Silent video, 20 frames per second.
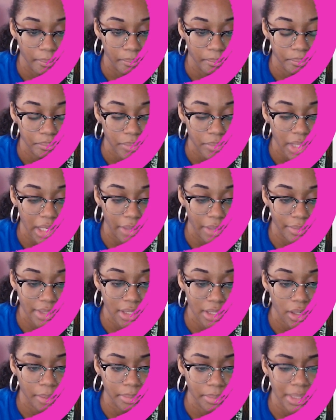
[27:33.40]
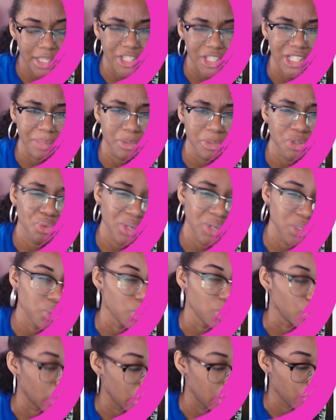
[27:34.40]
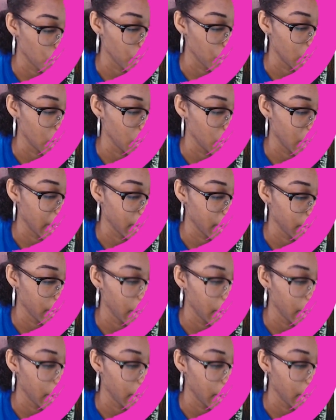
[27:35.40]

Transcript: And a recent update in chapter 22-23, you get her.